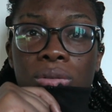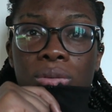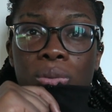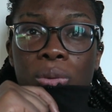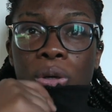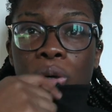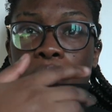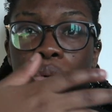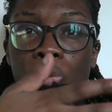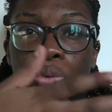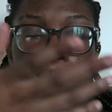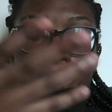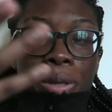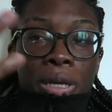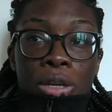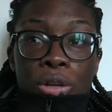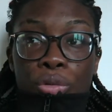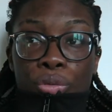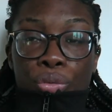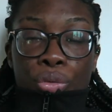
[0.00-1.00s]
we could all be
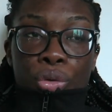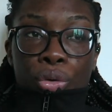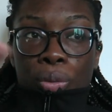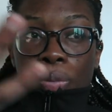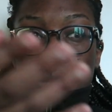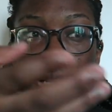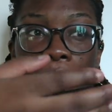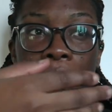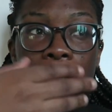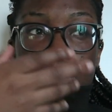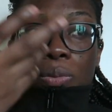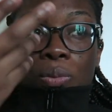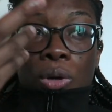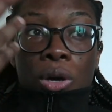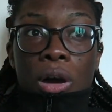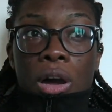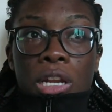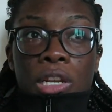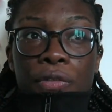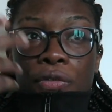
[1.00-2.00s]
in the room. Like, we
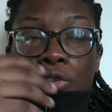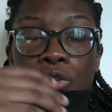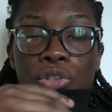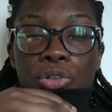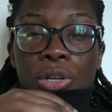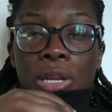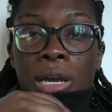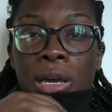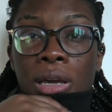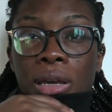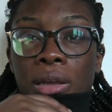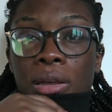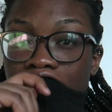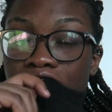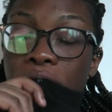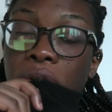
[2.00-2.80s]
can't even do that.